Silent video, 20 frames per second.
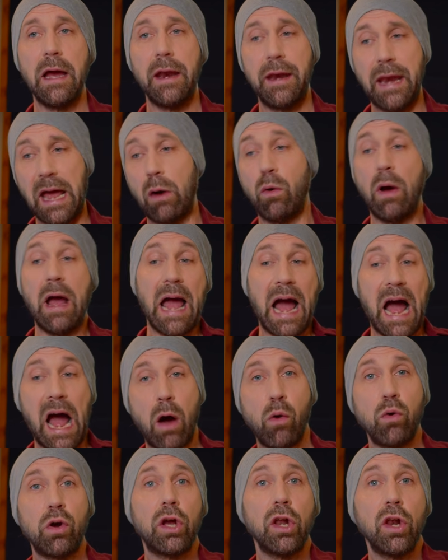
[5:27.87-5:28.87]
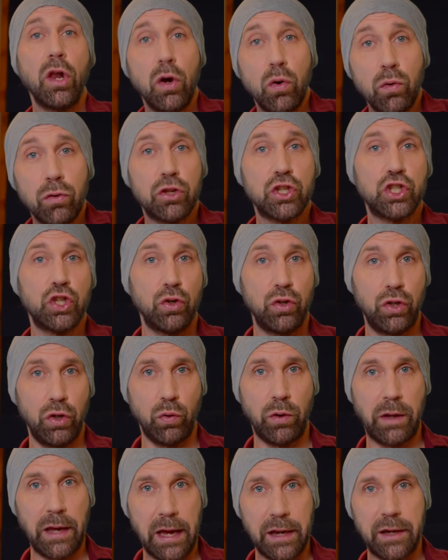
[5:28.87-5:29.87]
Now, how close should you
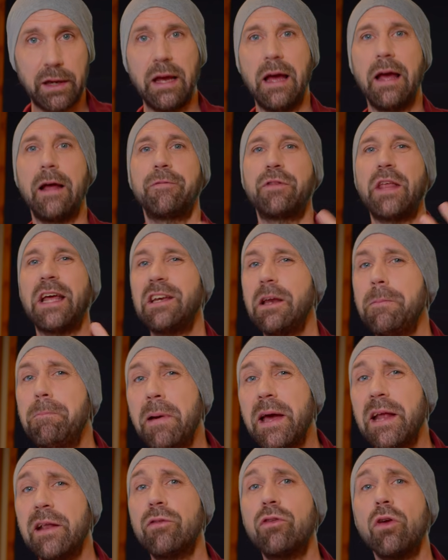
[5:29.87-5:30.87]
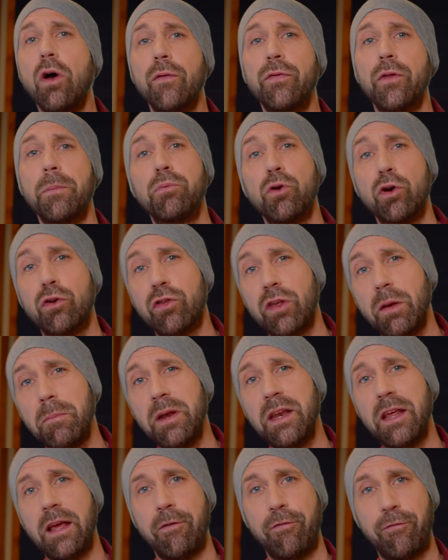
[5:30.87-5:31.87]
get? That depends on the
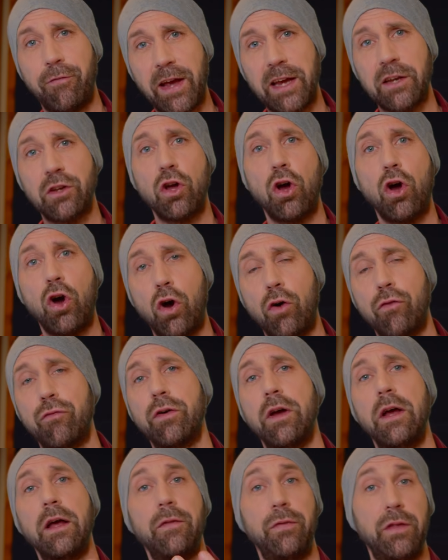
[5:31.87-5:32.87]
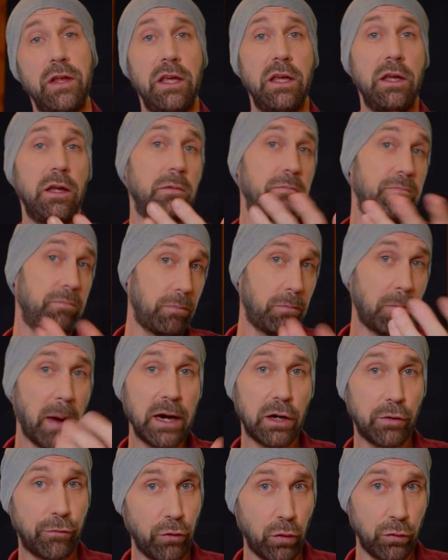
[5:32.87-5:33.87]
proximity effect of the
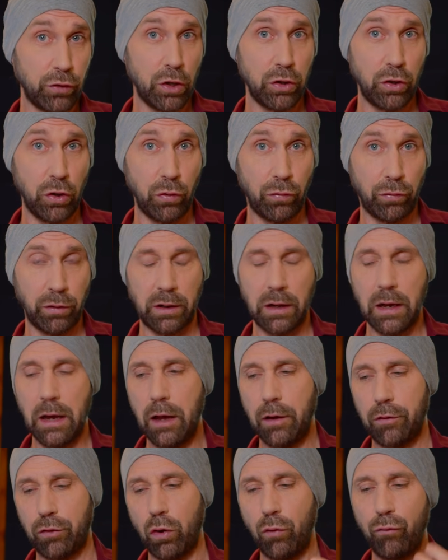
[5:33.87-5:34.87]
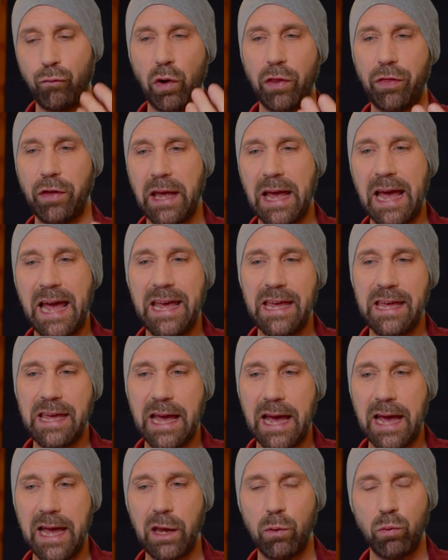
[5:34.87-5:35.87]
microphone you're using. So with the
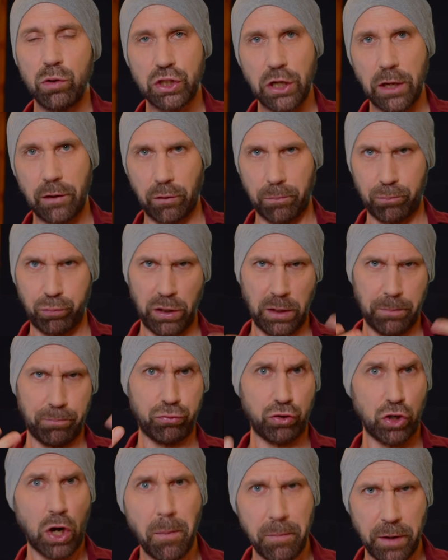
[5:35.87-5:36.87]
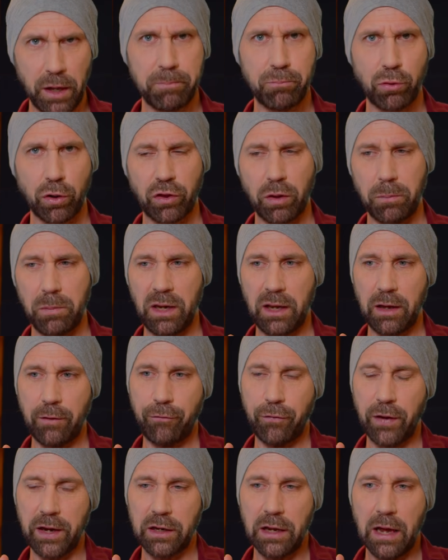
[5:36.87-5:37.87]
AEA, which has a pretty prominent proximity
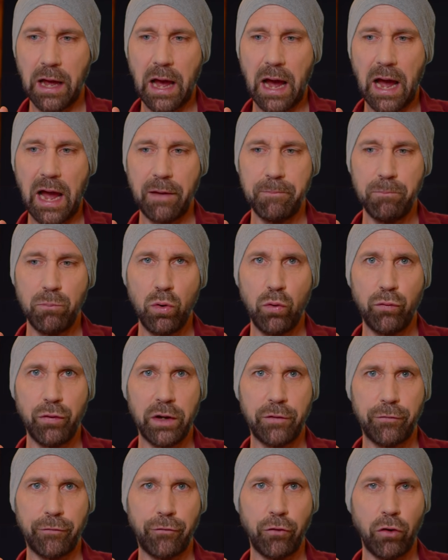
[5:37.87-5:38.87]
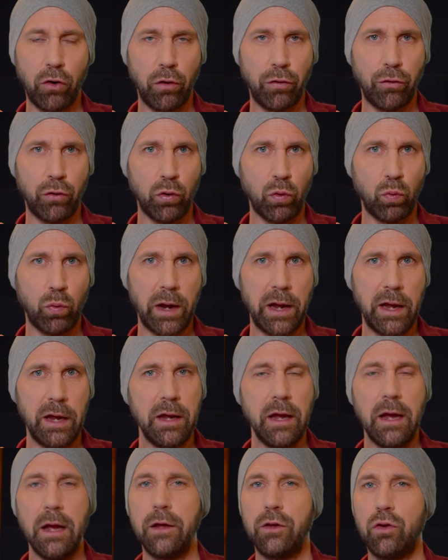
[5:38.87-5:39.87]
effect, I move it further
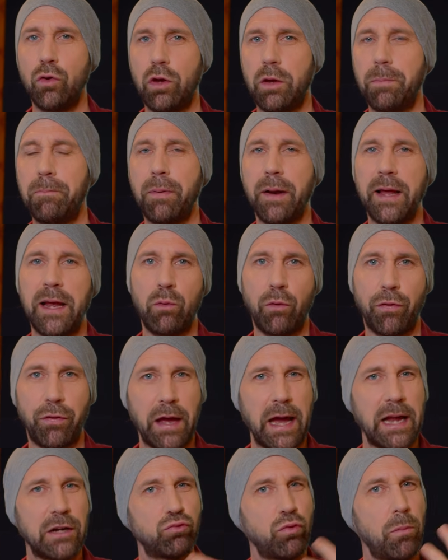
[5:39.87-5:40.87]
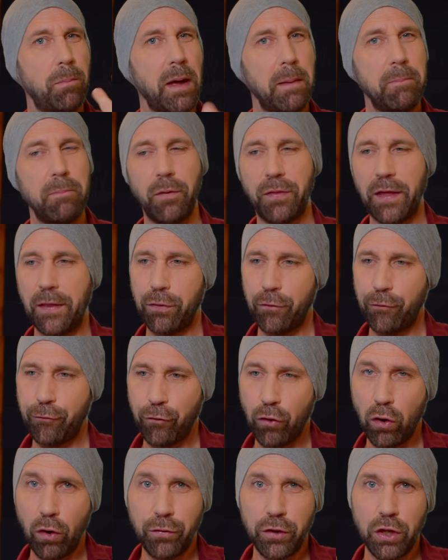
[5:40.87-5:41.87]
away. You can play with that. Remember that the
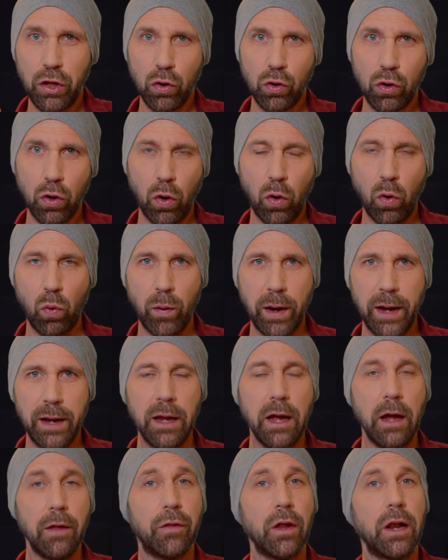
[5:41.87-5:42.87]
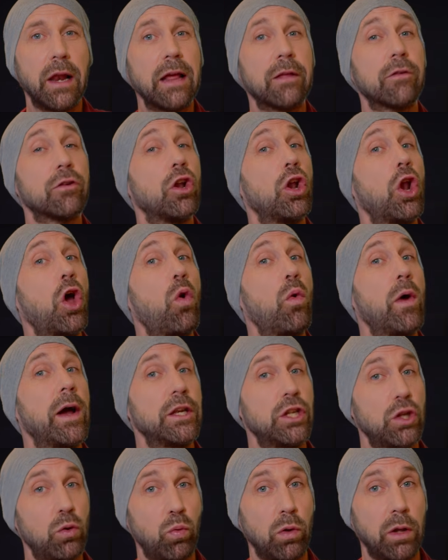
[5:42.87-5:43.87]
further you go away, the less low
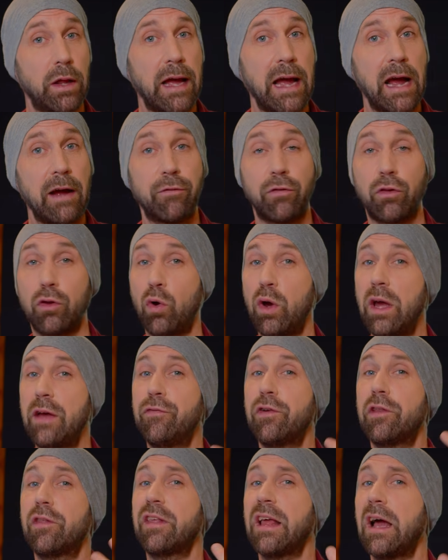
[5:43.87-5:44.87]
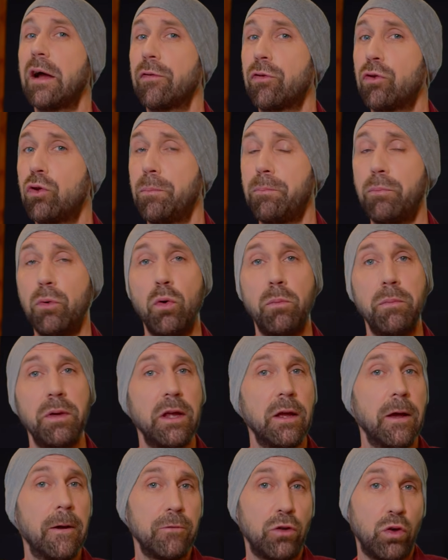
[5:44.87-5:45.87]
end you will have. So if it sounds too
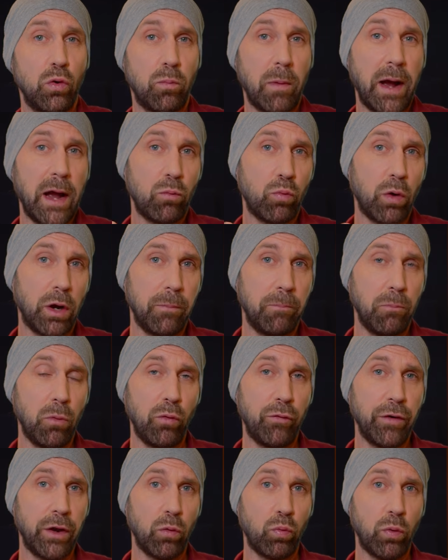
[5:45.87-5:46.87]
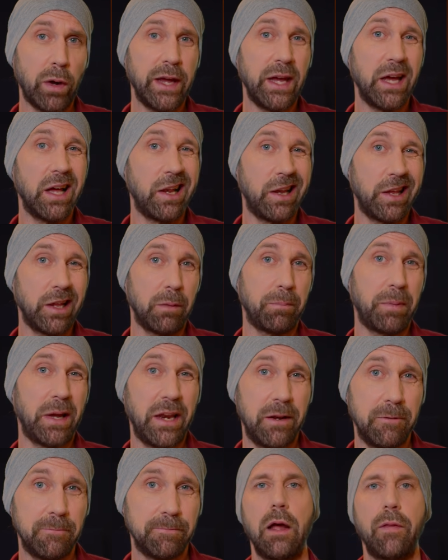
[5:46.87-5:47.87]
boomy, you might want to move it away a little
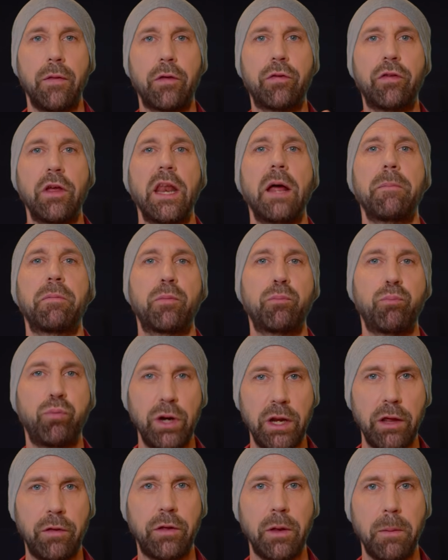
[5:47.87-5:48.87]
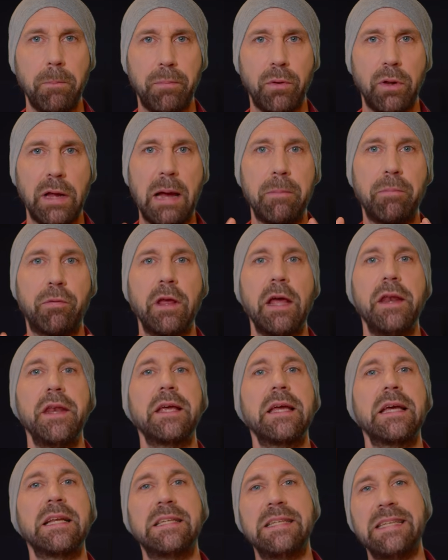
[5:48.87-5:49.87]
bit. The setup's pretty simple. I'm
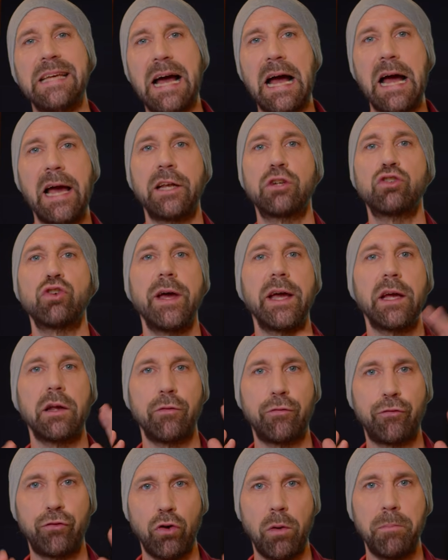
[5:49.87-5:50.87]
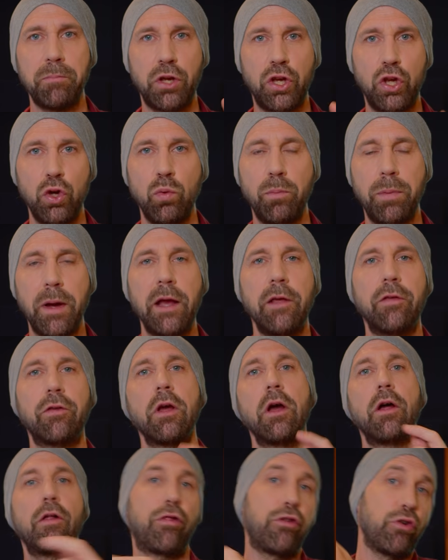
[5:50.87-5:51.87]
sending a DI track from Cubase
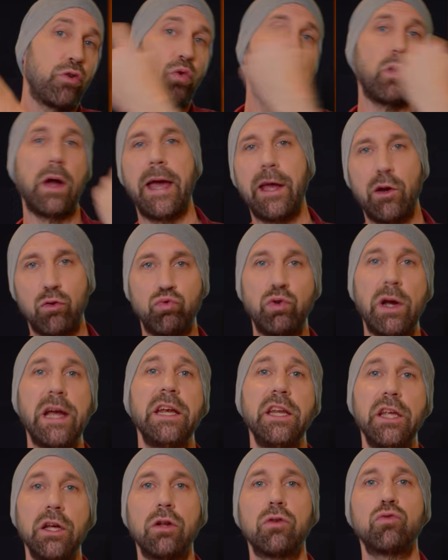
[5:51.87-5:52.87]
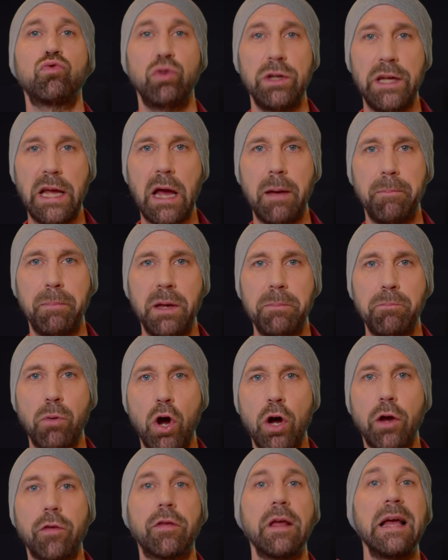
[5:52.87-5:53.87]
through a radial reamping
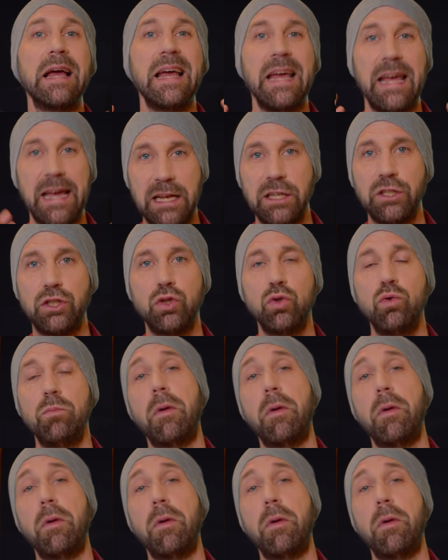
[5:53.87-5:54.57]
box into